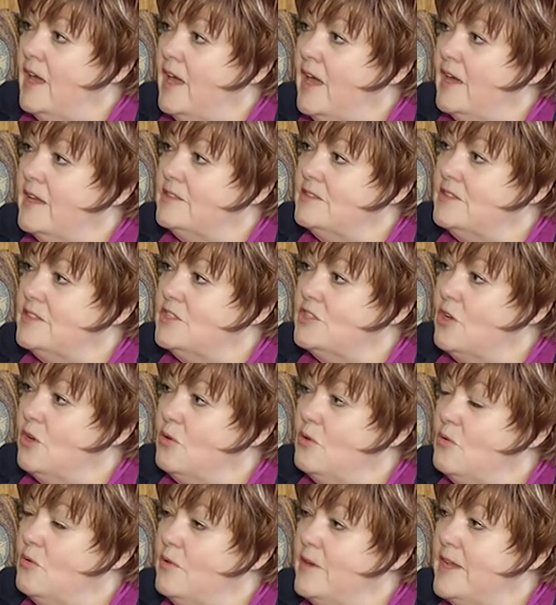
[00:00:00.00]
And
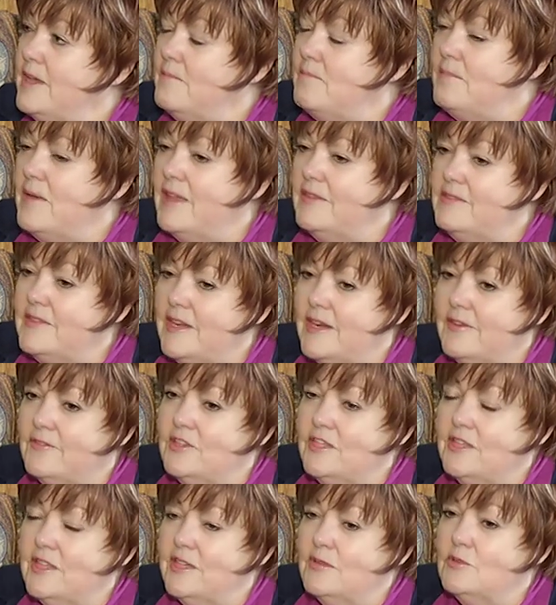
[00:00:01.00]
so it meant that
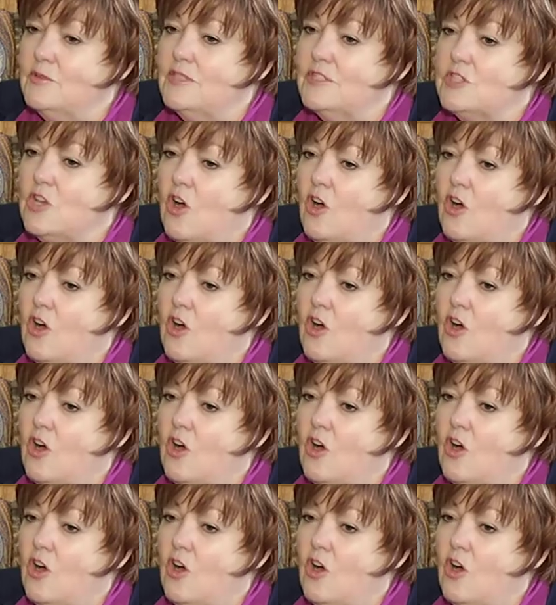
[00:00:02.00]
everything was